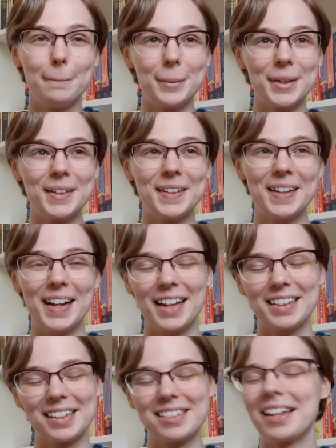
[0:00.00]
But
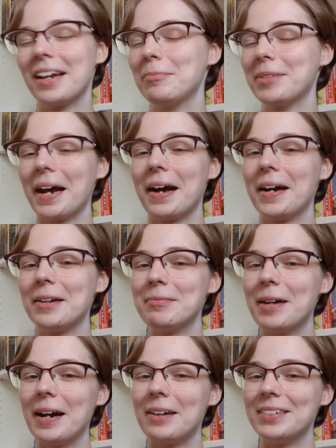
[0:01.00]
at the same time,
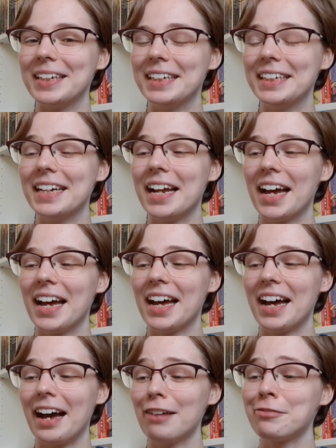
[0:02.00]
I mean,
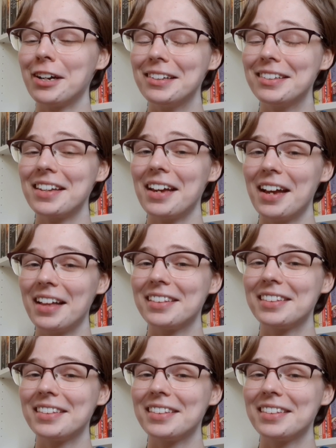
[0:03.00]
I felt it,